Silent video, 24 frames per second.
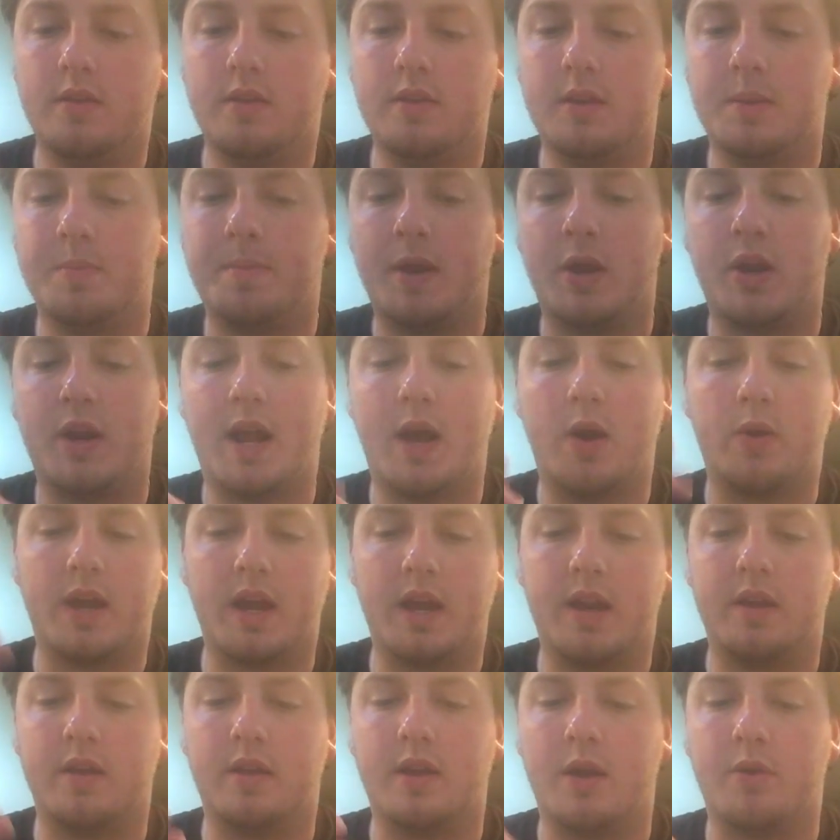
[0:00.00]
Depending on
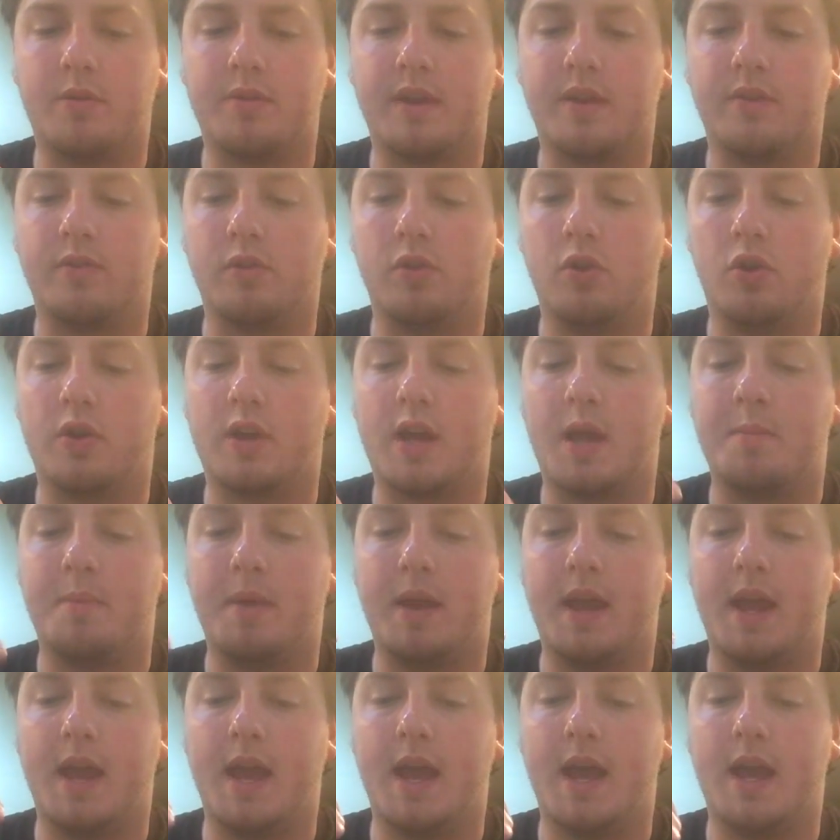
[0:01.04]
how things look, I
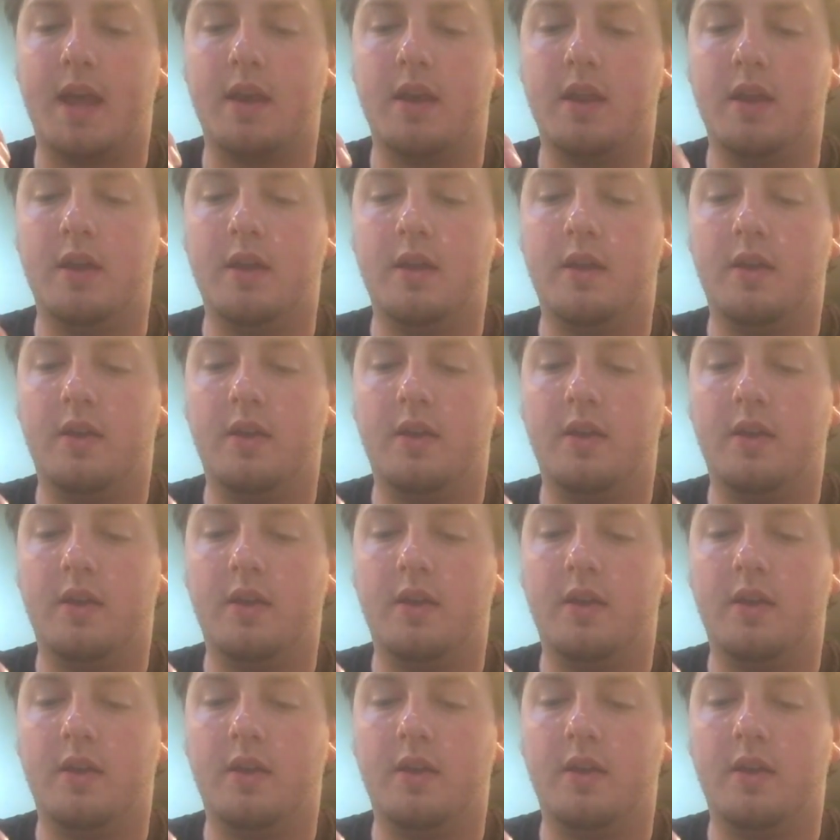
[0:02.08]
may add